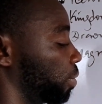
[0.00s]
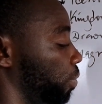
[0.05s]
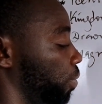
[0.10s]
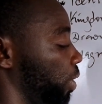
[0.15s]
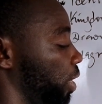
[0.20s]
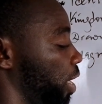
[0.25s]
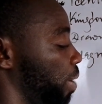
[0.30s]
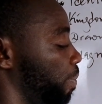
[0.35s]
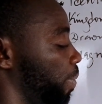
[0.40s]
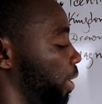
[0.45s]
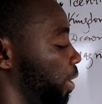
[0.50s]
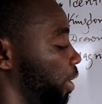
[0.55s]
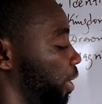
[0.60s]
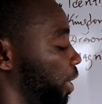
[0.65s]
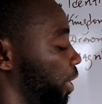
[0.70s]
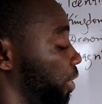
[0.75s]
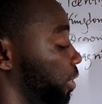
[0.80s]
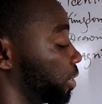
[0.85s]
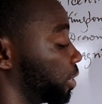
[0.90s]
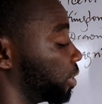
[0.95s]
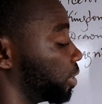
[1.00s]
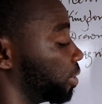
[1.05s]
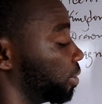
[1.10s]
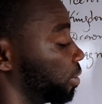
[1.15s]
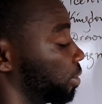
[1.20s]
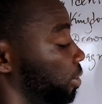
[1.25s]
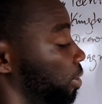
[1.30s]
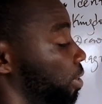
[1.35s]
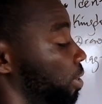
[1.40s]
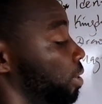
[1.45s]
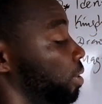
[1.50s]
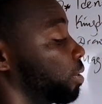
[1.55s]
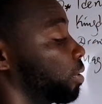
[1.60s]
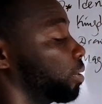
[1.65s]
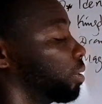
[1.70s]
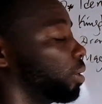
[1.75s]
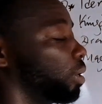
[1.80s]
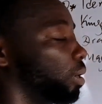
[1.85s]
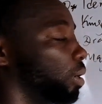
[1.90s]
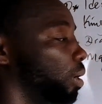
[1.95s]
We label head.
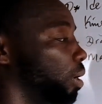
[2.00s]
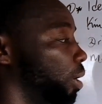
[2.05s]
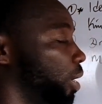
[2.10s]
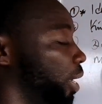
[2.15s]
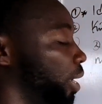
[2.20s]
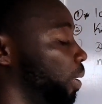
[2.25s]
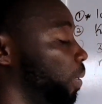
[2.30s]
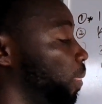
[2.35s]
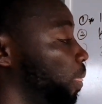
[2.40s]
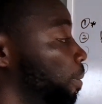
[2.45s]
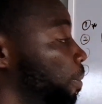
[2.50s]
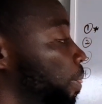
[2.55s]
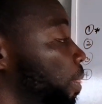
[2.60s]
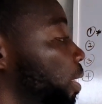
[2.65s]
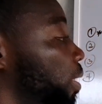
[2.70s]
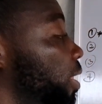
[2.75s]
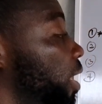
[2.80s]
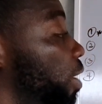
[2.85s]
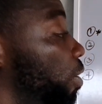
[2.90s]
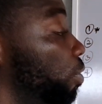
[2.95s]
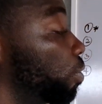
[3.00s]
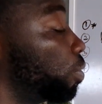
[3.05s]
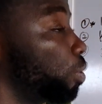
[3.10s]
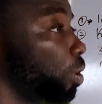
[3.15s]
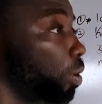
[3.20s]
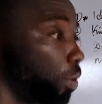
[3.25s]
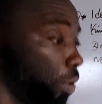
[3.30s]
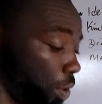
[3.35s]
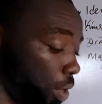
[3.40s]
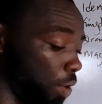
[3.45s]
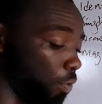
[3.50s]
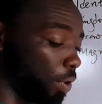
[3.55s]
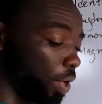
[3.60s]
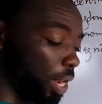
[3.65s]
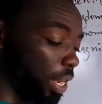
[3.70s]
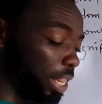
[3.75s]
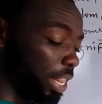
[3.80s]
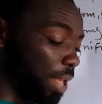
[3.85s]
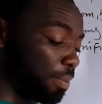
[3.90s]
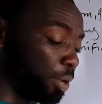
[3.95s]
Okay. Now
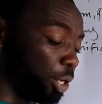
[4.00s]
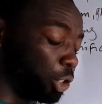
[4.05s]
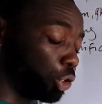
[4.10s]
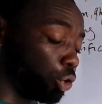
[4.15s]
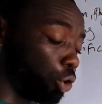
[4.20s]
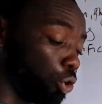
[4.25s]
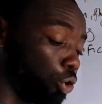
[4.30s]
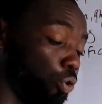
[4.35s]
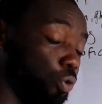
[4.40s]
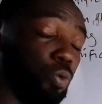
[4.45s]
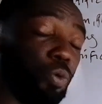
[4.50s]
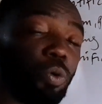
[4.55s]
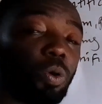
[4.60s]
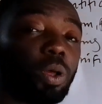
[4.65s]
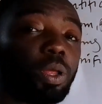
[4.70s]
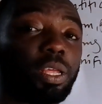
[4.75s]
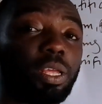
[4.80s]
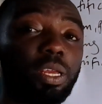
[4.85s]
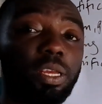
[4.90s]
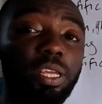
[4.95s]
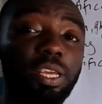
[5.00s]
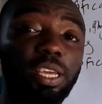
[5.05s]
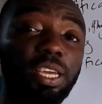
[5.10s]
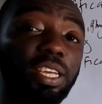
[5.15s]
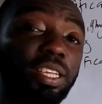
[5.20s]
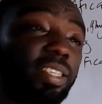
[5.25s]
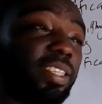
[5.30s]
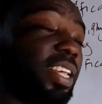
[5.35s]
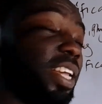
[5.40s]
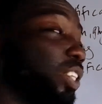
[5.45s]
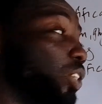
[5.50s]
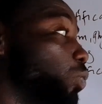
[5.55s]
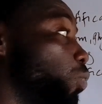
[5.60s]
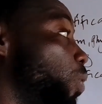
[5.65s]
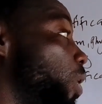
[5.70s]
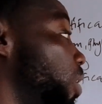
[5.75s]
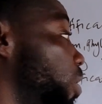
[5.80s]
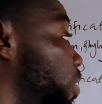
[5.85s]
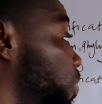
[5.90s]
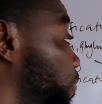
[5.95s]
let me show you the easiest
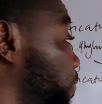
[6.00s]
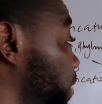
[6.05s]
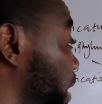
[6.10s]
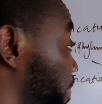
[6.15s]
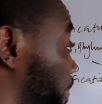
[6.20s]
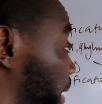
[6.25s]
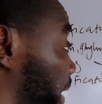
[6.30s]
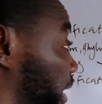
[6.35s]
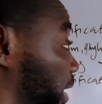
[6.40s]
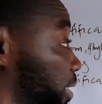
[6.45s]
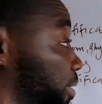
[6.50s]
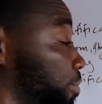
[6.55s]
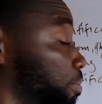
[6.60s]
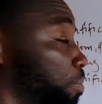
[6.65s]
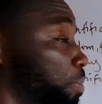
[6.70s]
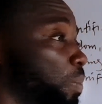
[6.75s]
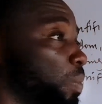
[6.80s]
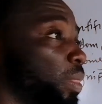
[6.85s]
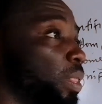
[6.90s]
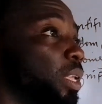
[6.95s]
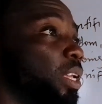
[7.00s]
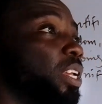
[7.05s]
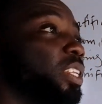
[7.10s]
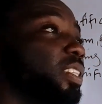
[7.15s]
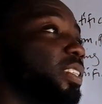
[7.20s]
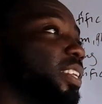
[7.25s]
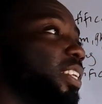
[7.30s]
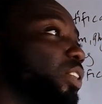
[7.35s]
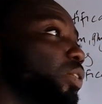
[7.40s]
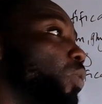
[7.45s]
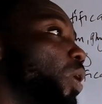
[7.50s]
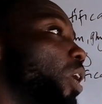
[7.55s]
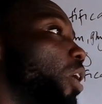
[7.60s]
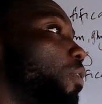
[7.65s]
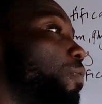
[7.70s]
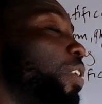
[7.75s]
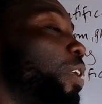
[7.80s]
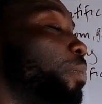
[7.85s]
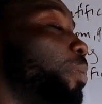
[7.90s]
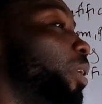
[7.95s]
way of labeling. Easiest way
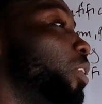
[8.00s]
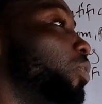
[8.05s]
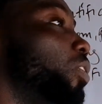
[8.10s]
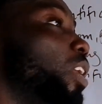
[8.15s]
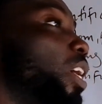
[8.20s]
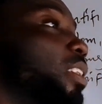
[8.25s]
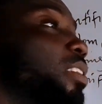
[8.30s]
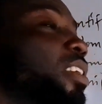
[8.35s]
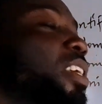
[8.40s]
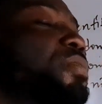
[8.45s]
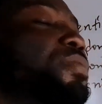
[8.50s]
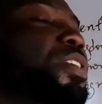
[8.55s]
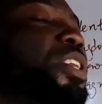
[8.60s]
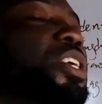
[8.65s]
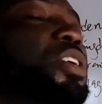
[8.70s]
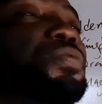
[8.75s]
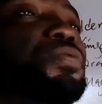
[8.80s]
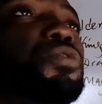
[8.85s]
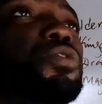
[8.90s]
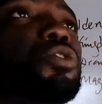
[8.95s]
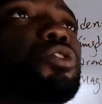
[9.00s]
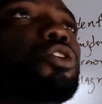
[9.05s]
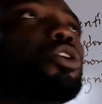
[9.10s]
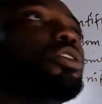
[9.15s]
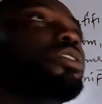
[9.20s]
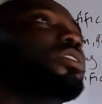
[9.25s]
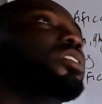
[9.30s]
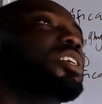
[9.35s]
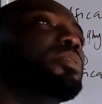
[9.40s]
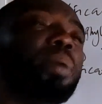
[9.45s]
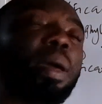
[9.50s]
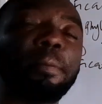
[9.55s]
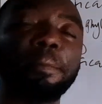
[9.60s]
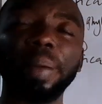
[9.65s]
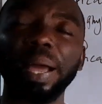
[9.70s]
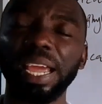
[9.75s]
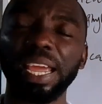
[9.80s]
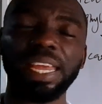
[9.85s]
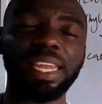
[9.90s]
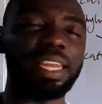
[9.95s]
of labeling, so that even if you don't remember
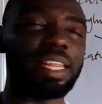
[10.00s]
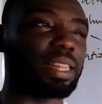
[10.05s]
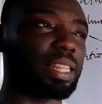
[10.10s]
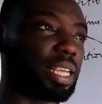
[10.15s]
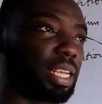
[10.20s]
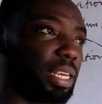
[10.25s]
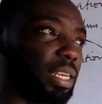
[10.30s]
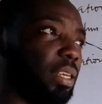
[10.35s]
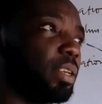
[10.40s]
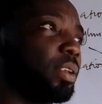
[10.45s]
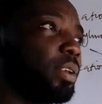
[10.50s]
anything,